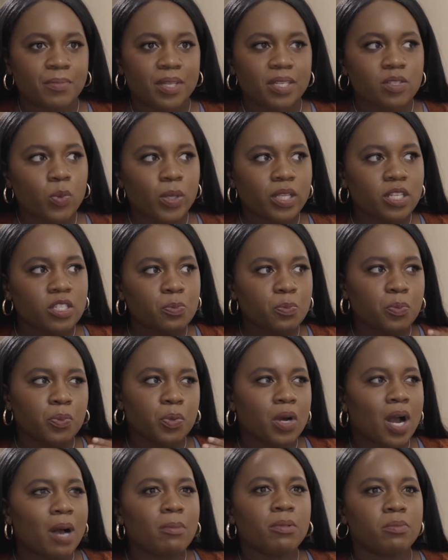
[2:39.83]
as well as
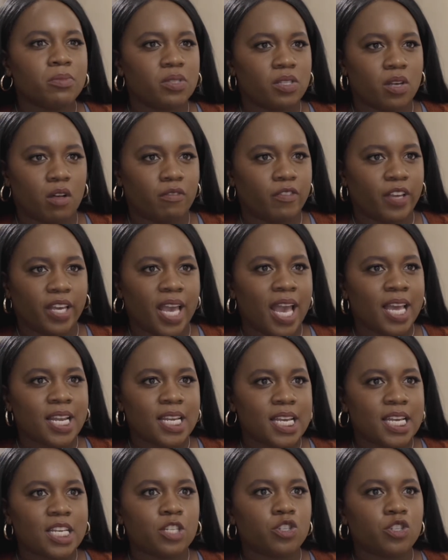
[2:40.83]
problem solving any